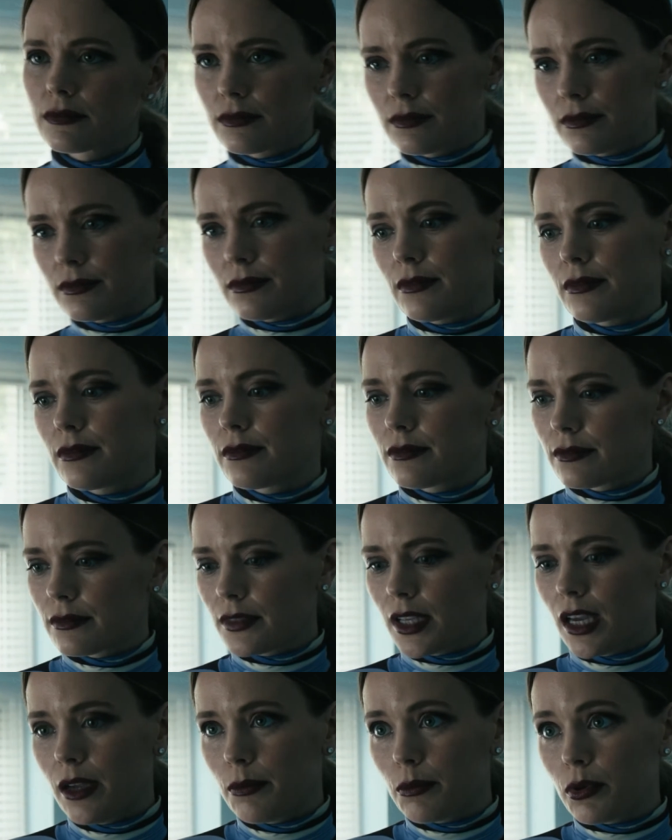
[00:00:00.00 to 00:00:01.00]
Nina,
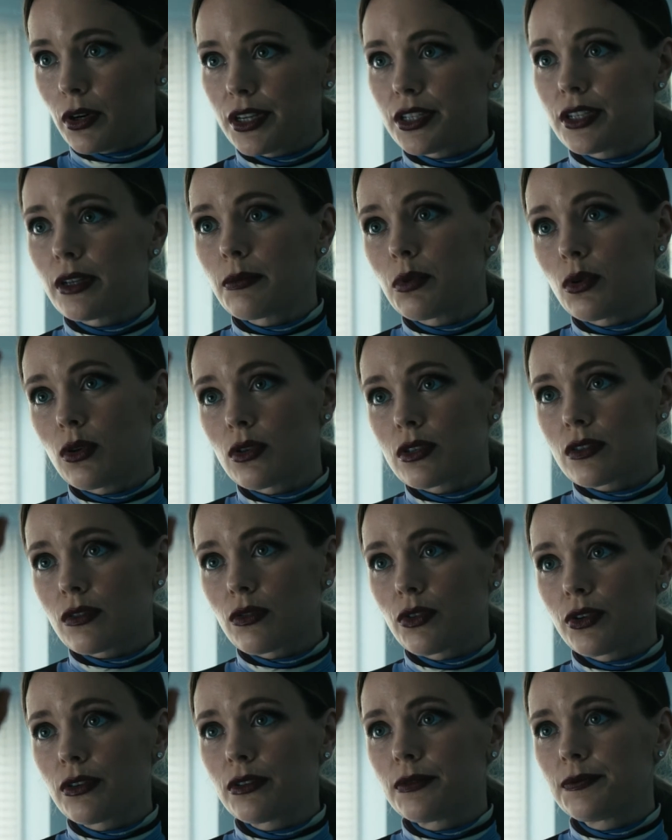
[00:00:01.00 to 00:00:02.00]
Frenchie's former
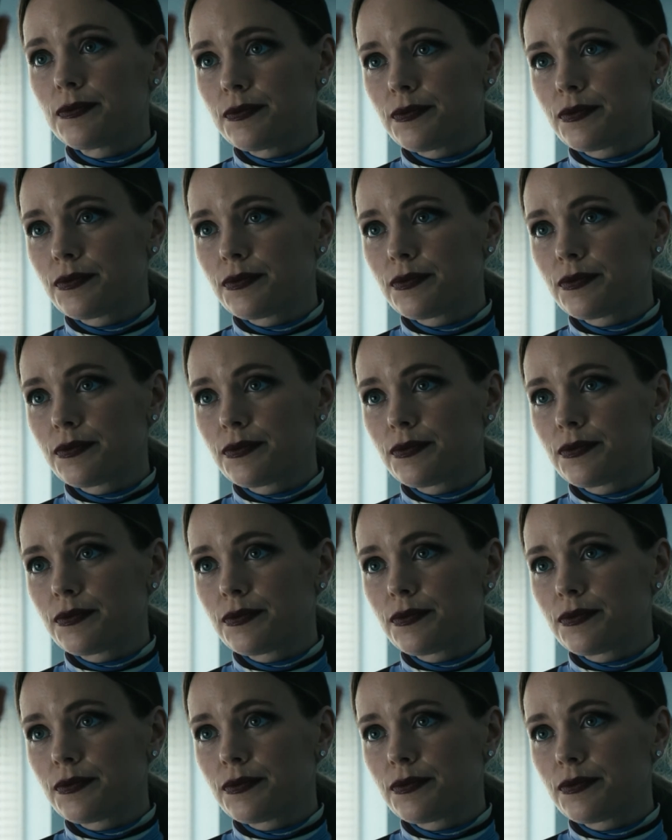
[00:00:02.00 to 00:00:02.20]
boss,